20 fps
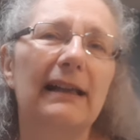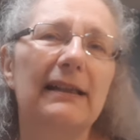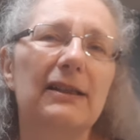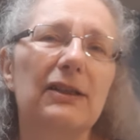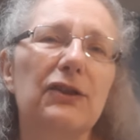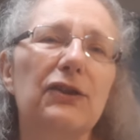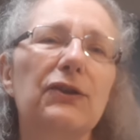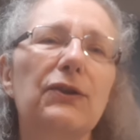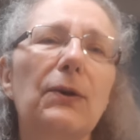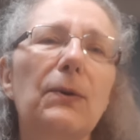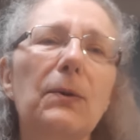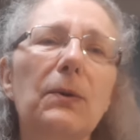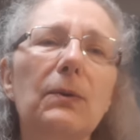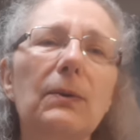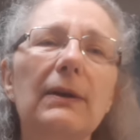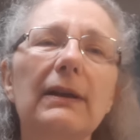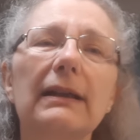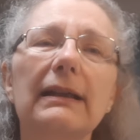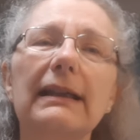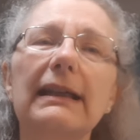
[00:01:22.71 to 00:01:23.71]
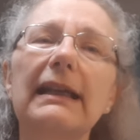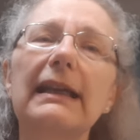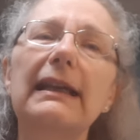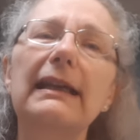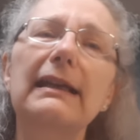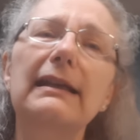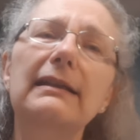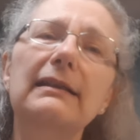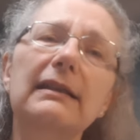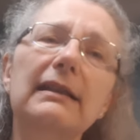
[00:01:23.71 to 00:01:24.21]
So
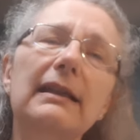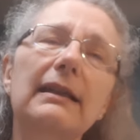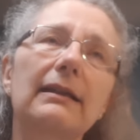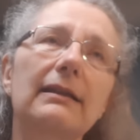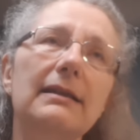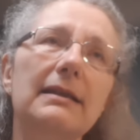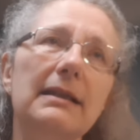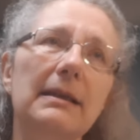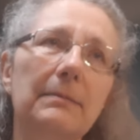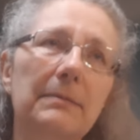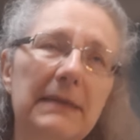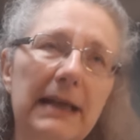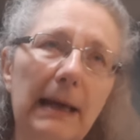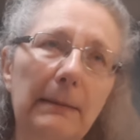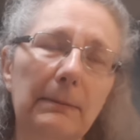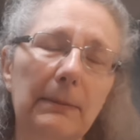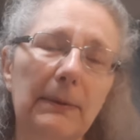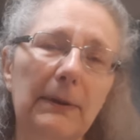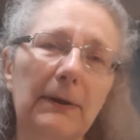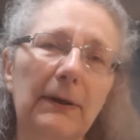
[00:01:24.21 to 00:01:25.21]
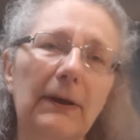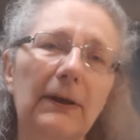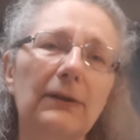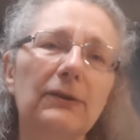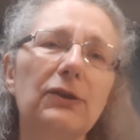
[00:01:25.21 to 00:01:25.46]
in September